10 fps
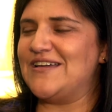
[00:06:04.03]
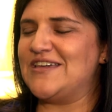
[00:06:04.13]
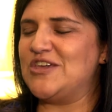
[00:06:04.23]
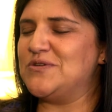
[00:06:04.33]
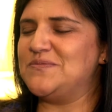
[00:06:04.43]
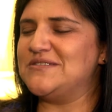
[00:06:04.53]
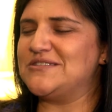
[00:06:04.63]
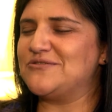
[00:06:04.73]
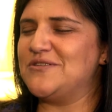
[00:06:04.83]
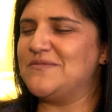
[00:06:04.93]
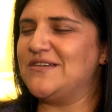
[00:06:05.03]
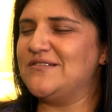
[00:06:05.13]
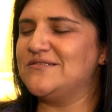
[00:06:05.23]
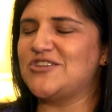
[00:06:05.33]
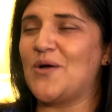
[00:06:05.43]
he would be
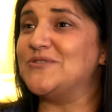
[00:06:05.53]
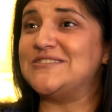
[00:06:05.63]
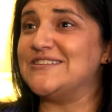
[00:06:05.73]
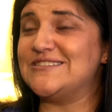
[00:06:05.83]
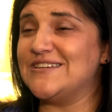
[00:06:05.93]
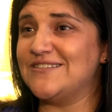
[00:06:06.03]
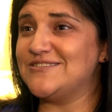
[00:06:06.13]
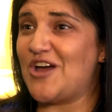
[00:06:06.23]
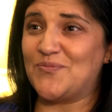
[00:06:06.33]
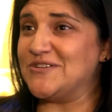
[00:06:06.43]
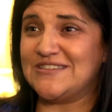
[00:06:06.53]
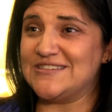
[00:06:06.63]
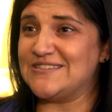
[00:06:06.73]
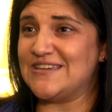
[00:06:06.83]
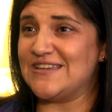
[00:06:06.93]
screaming, "Stop resisting, stop
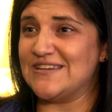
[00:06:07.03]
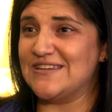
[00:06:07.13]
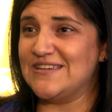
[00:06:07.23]
resisting."